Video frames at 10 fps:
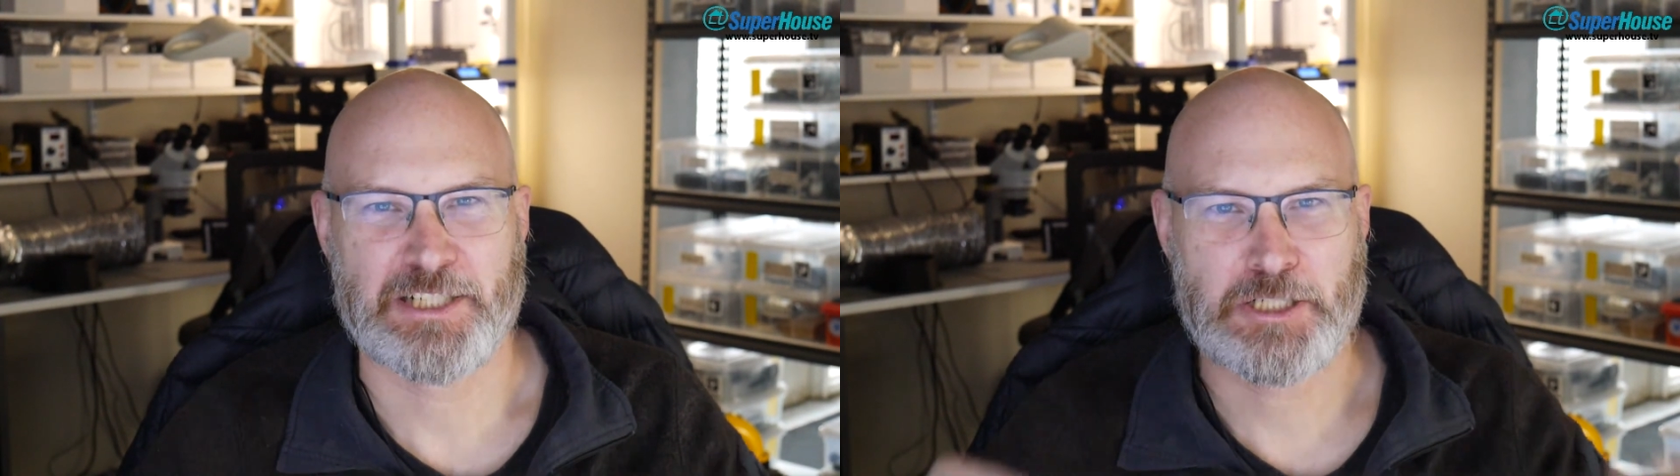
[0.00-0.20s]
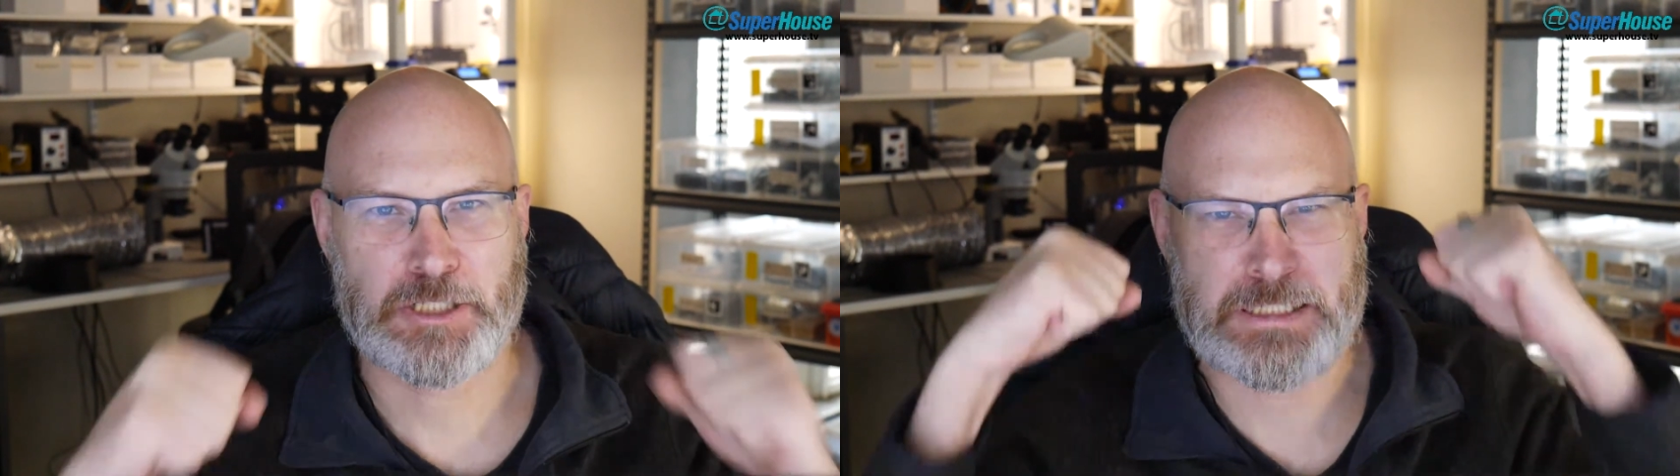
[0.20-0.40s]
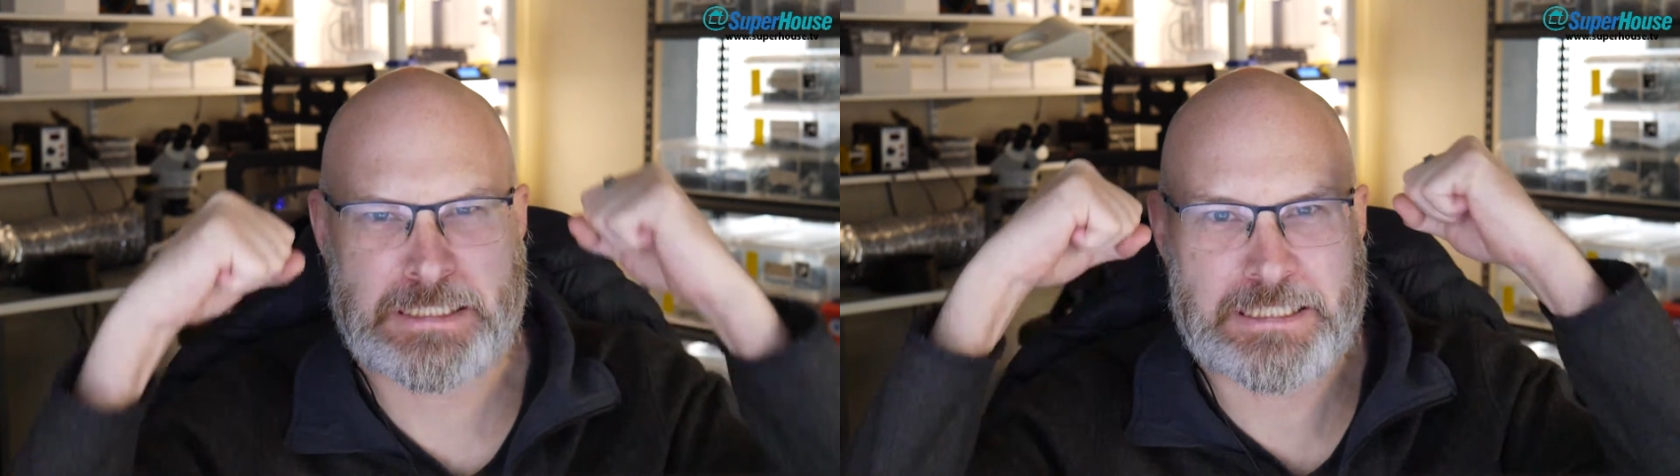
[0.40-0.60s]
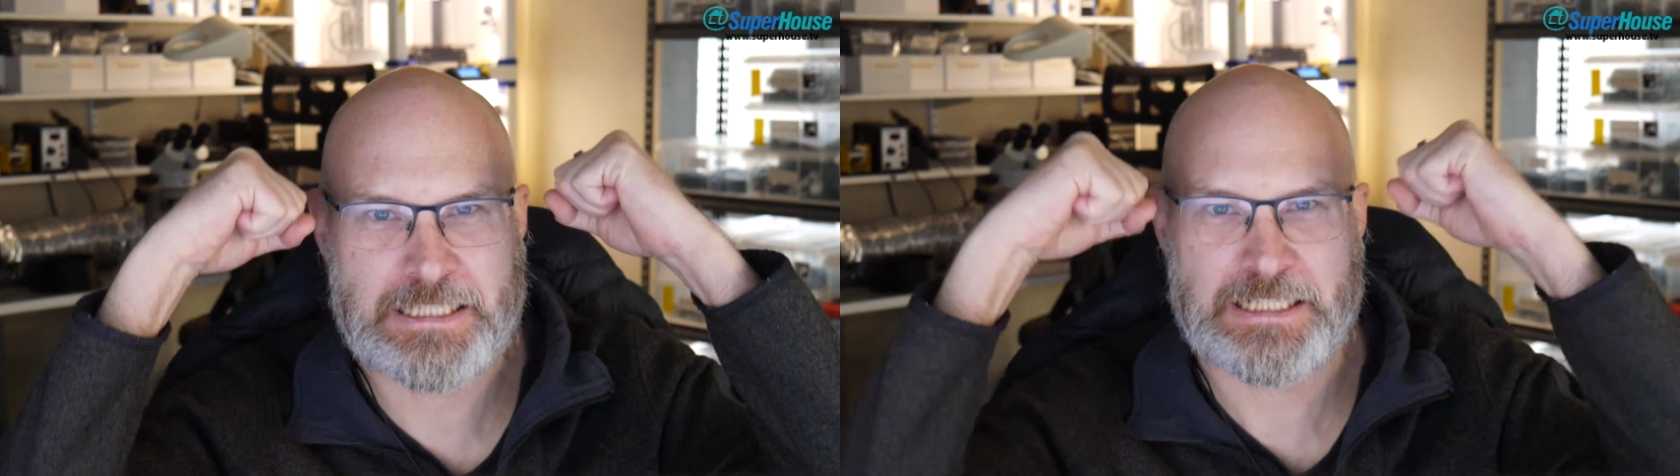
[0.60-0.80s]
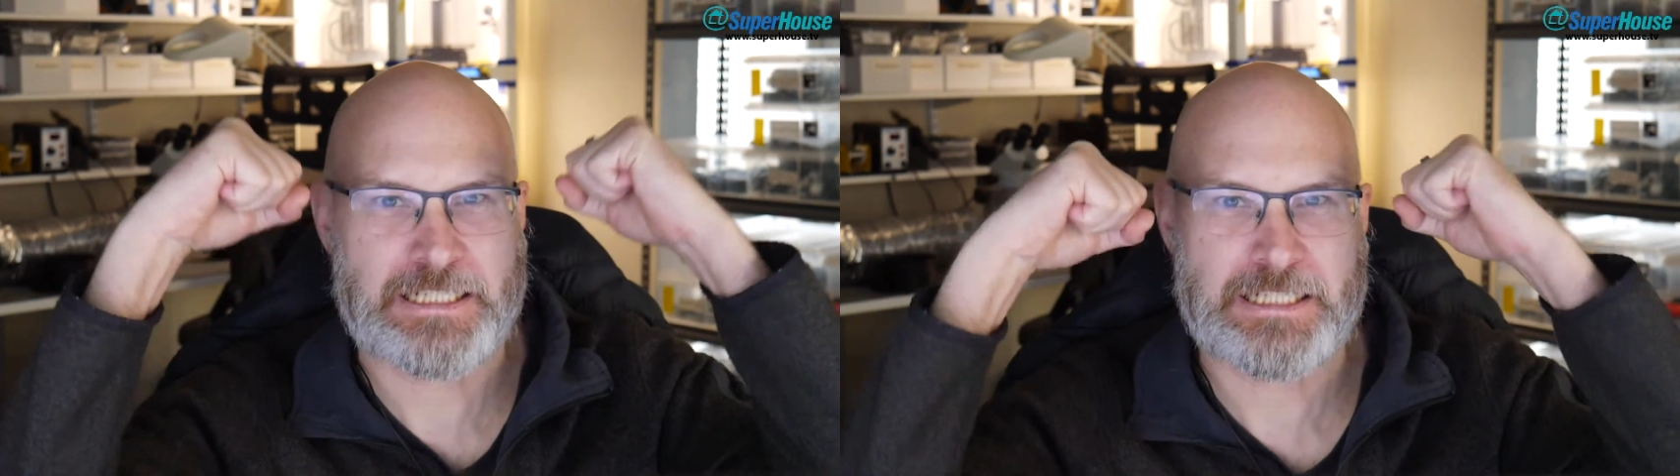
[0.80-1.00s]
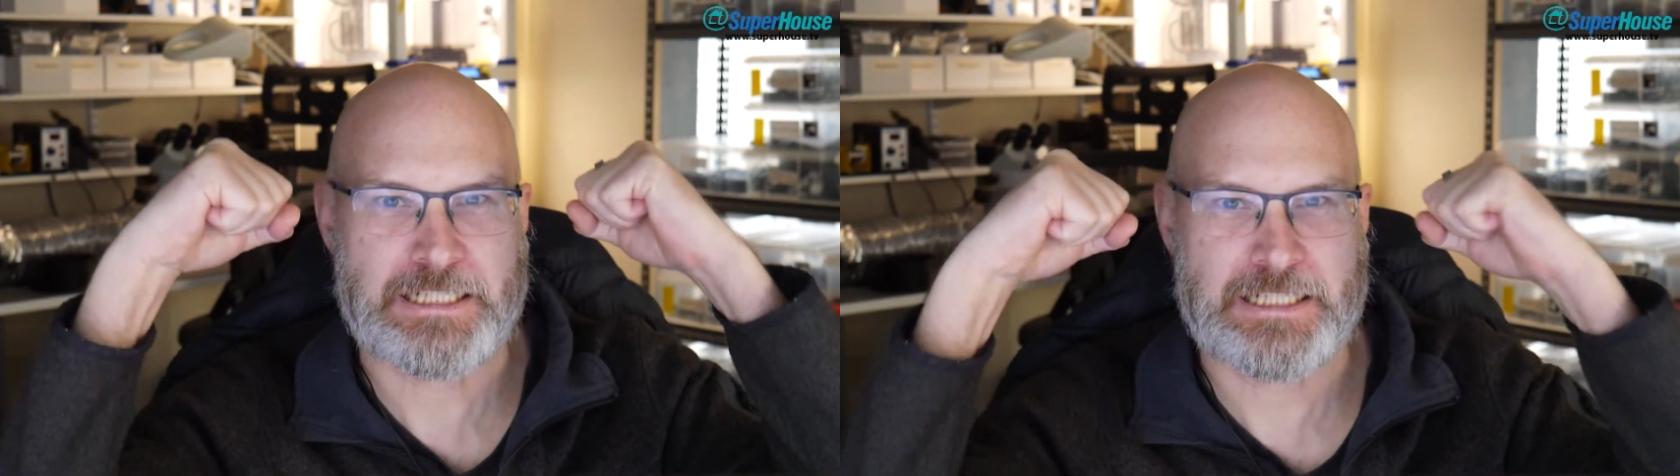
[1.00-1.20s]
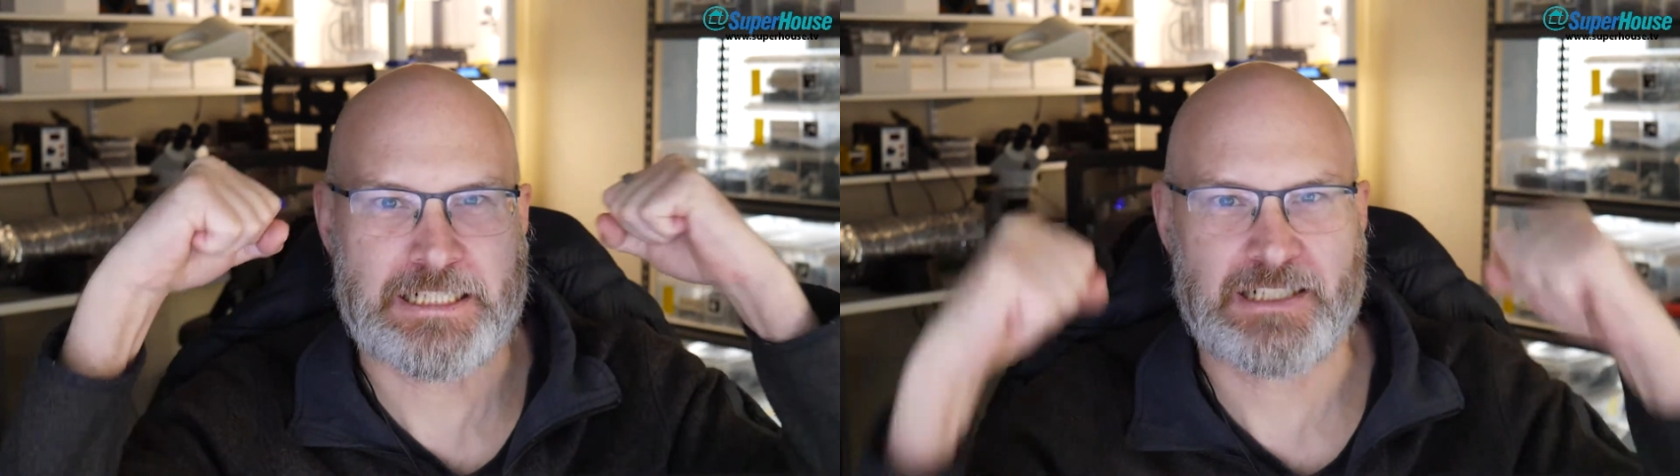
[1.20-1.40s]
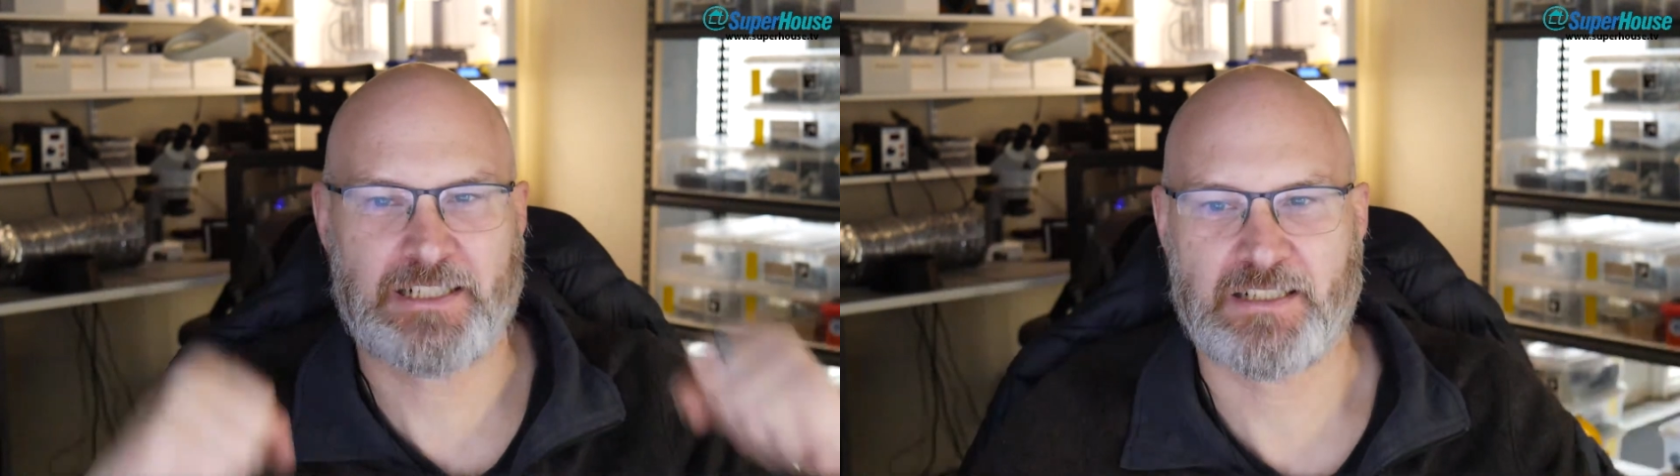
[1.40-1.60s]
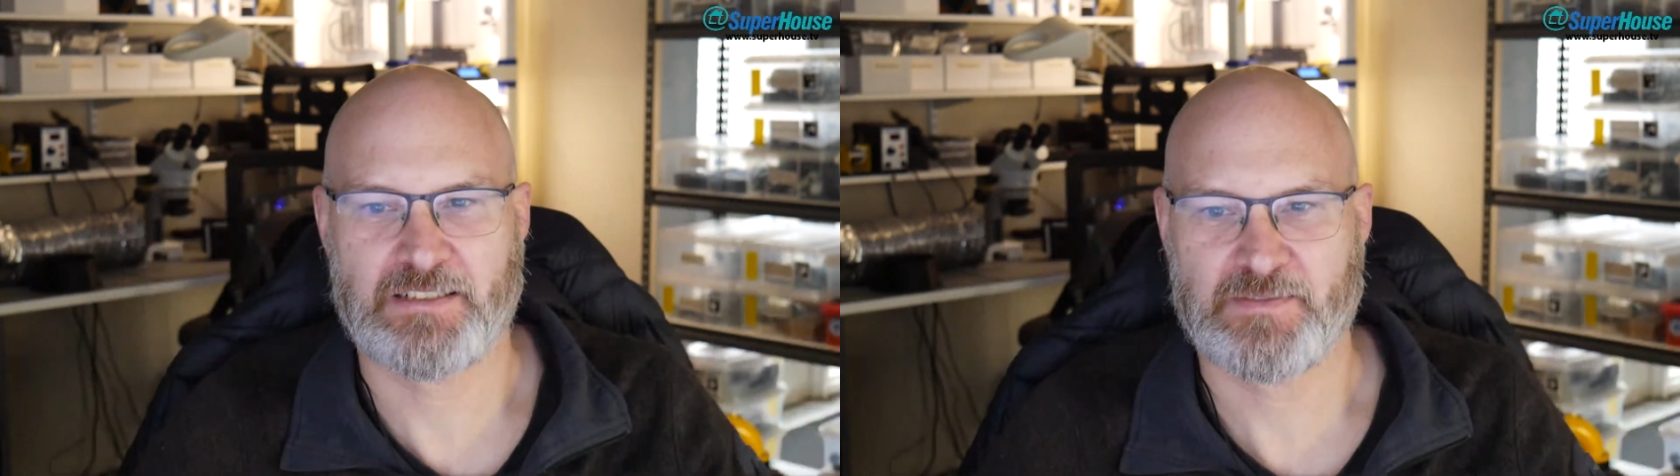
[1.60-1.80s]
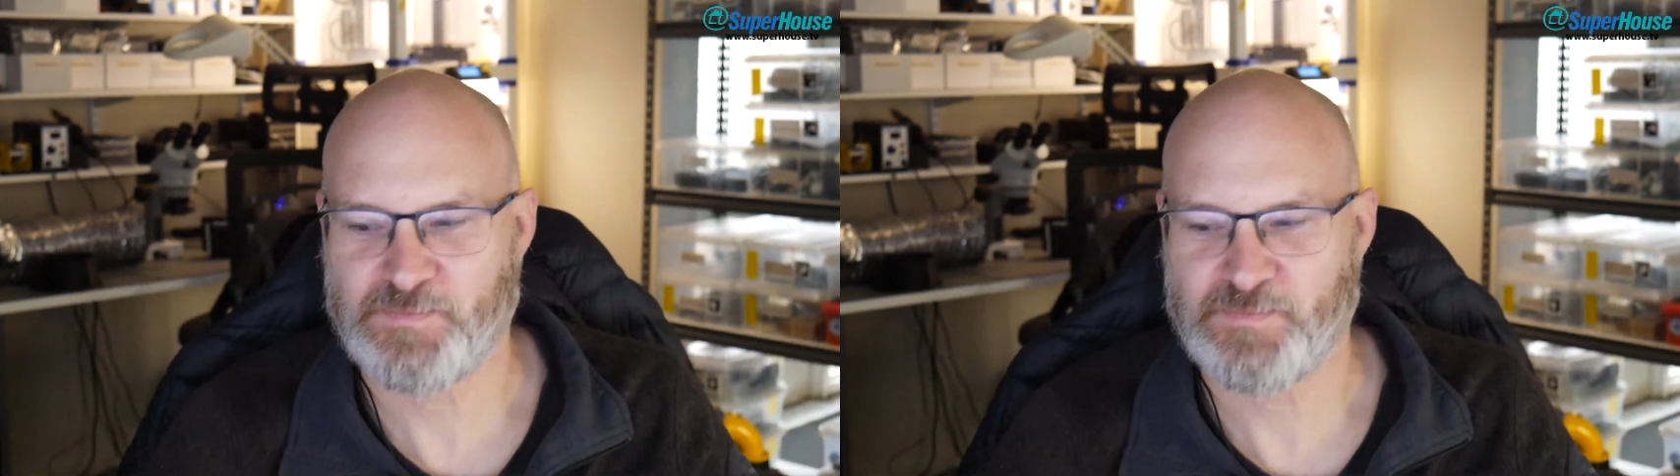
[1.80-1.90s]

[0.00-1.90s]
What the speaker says: Grrr.